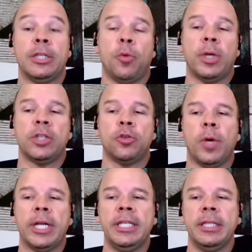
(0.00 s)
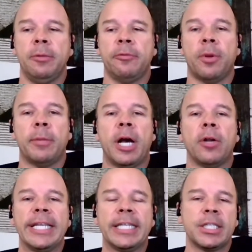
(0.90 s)
2020 from our
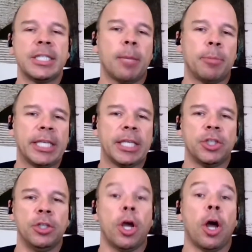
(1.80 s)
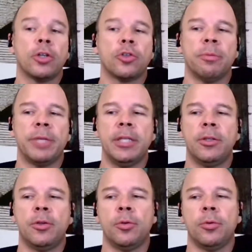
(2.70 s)
legacy application, Ultramate,
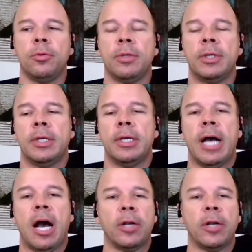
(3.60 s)
to our